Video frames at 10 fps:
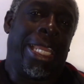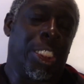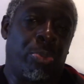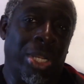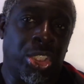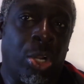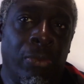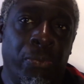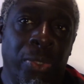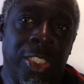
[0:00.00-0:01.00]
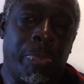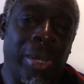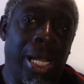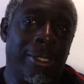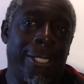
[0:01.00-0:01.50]
press conference,
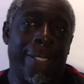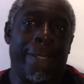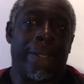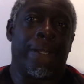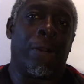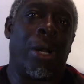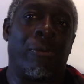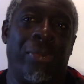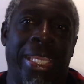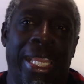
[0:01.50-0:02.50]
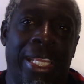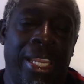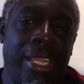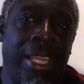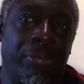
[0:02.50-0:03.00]
but I think
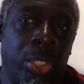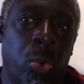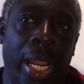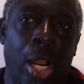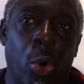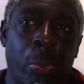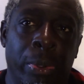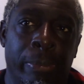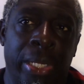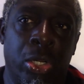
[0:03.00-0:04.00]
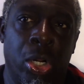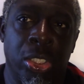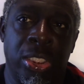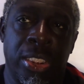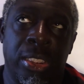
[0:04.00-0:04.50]
he left it quite open
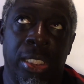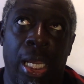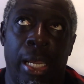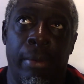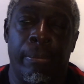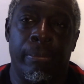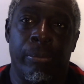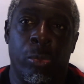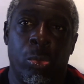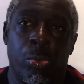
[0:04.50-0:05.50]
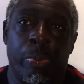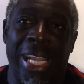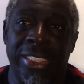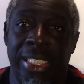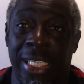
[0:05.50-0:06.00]
because
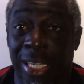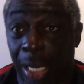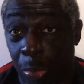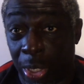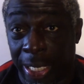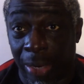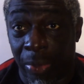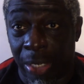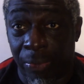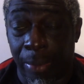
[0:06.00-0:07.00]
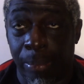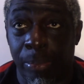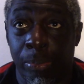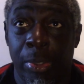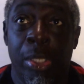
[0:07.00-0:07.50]
basically the club want to get rid of
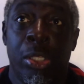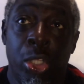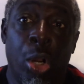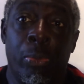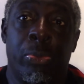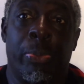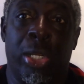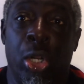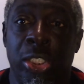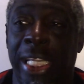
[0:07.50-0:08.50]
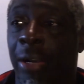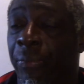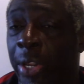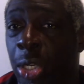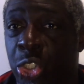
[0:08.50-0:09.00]
him, not because they don't
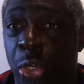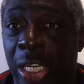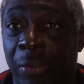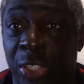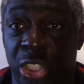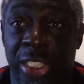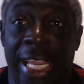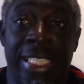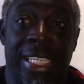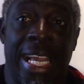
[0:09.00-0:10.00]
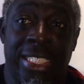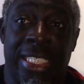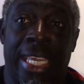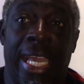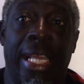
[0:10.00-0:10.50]
feel he's good enough. It's just that he's an
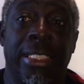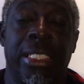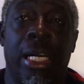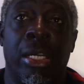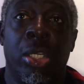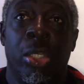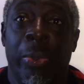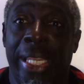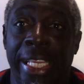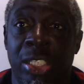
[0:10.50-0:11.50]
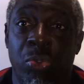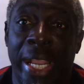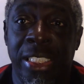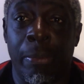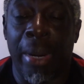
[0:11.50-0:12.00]
asset, and we need to
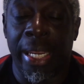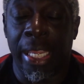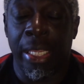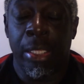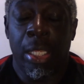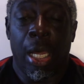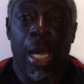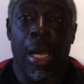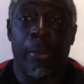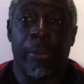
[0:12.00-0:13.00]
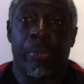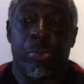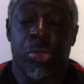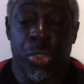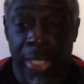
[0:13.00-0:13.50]
raise the money
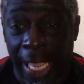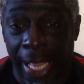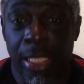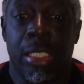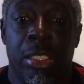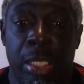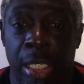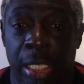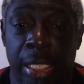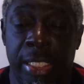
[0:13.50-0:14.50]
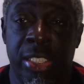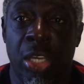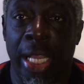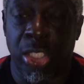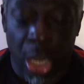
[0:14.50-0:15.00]
to get the
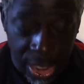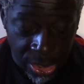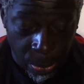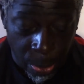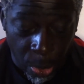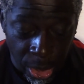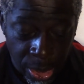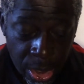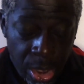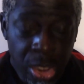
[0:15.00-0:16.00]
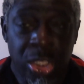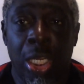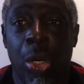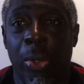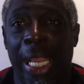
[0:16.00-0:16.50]
desired targets that we want.
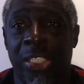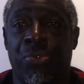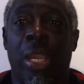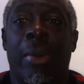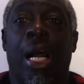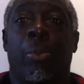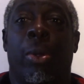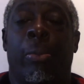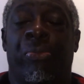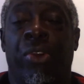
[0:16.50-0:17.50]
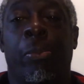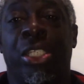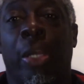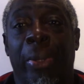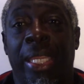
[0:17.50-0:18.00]
So it's very
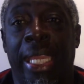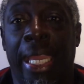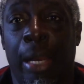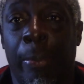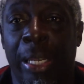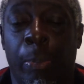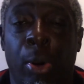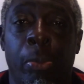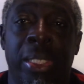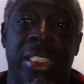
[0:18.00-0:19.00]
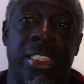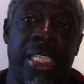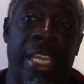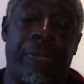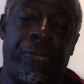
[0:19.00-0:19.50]
much the air. But the problem is
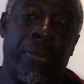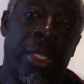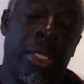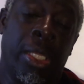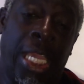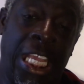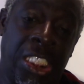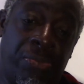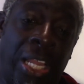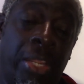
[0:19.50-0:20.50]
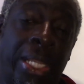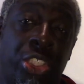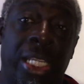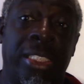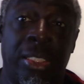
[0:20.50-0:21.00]
if his
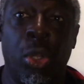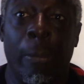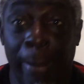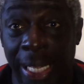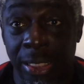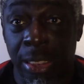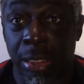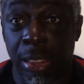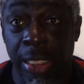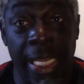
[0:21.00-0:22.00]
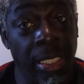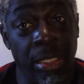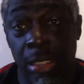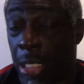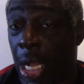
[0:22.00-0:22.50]
valuation is not met,
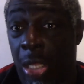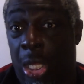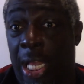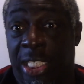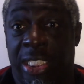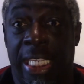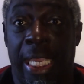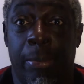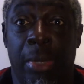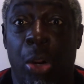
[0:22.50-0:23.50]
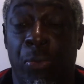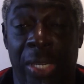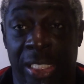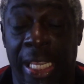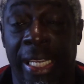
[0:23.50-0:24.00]
then I see him hopefully
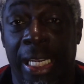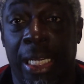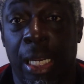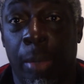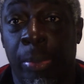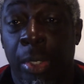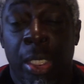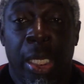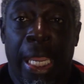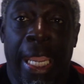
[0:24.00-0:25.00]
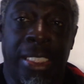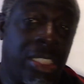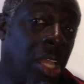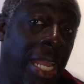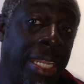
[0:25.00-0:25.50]
staying at the club. It's
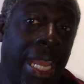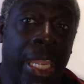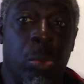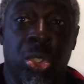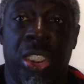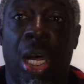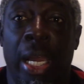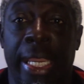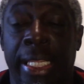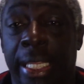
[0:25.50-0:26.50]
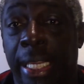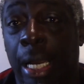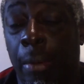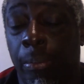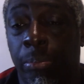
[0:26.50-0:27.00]
likely that he will start in
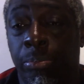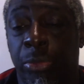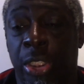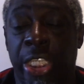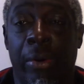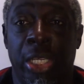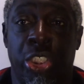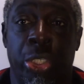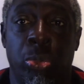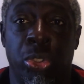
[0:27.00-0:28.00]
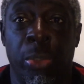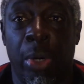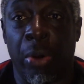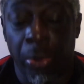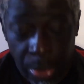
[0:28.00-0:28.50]
the Charity Shield
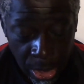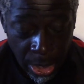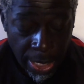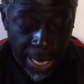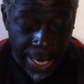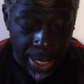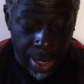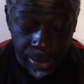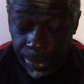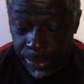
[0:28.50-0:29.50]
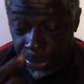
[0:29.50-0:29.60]
tomorrow. And